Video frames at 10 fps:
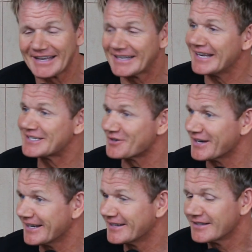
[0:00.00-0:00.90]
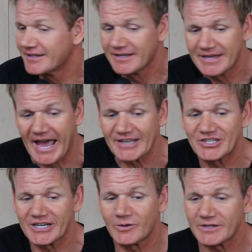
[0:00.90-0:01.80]
glittery. And
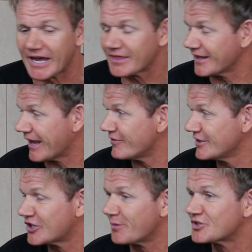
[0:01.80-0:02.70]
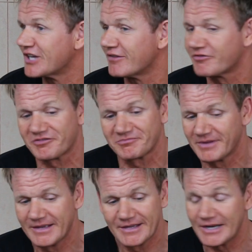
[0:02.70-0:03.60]
you know what? I think every top chef
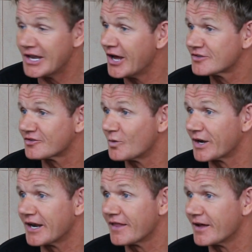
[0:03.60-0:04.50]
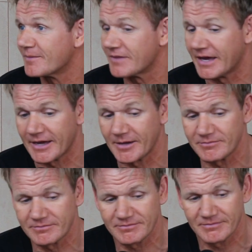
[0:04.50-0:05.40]
learns from one another.
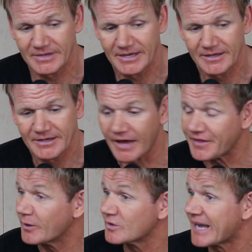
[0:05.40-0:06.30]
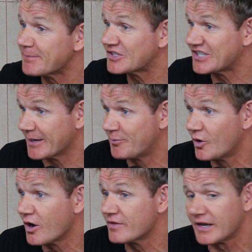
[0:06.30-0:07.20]
I think what's happened to
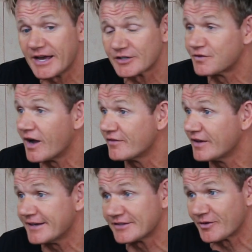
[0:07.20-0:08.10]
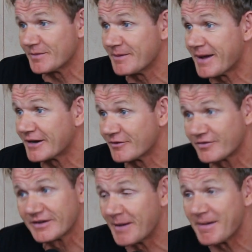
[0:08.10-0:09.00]
Singapore over the last 5 years, from the amount of
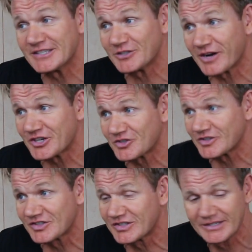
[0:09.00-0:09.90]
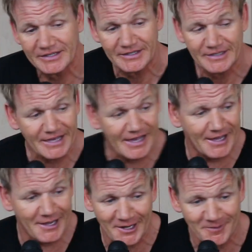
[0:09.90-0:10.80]
amazing restaurants,
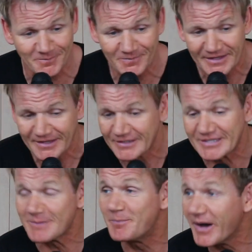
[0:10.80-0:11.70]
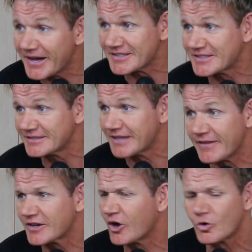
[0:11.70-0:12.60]
to the buzz and
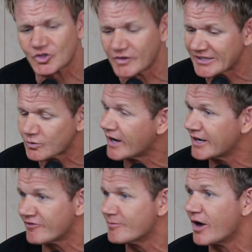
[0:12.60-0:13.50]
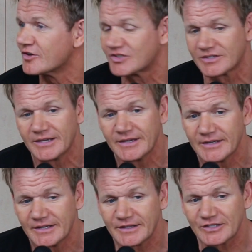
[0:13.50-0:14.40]
the culture, that's what I love most.
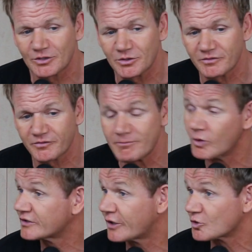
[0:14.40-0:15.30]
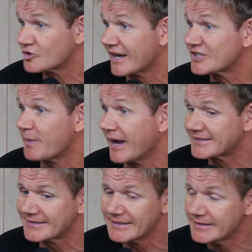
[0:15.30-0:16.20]
The sort of multicultural aspect.
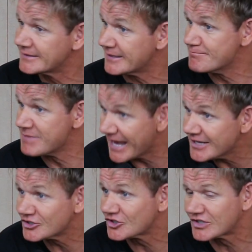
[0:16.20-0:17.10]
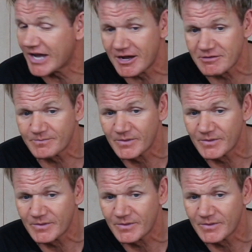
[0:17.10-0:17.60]
Malaysian style,